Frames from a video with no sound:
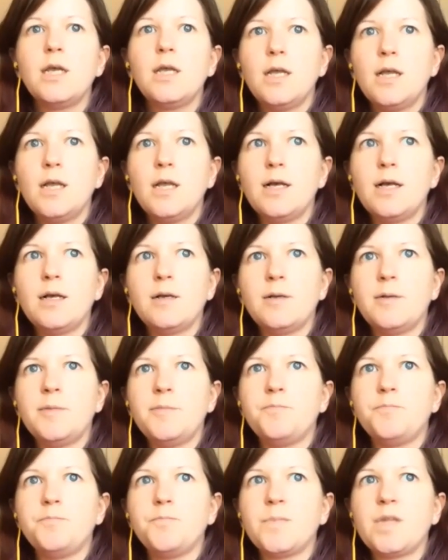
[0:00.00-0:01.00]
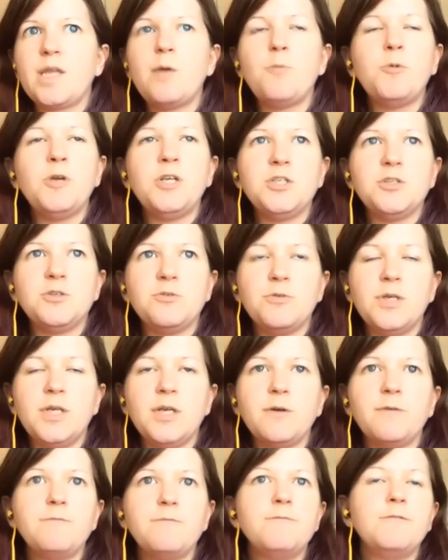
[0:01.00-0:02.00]
And we do,
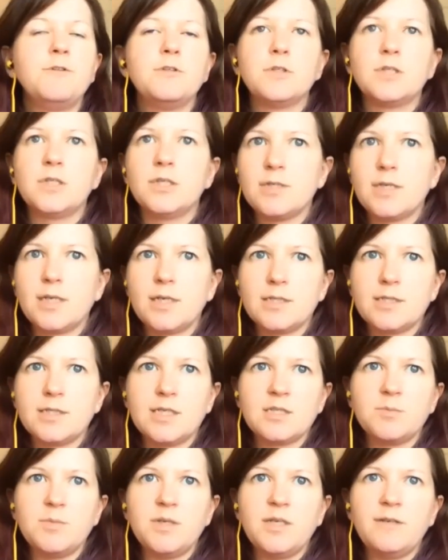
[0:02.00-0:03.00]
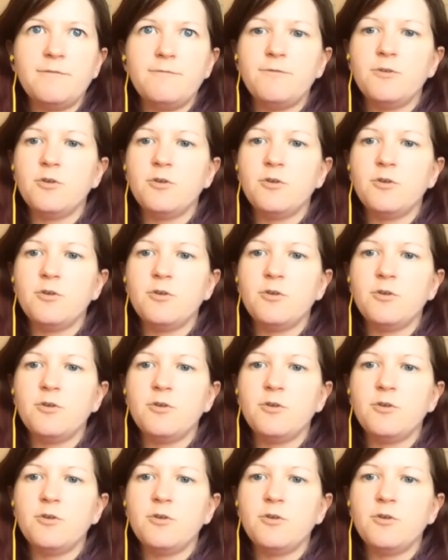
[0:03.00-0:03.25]
full neuropsych assessment,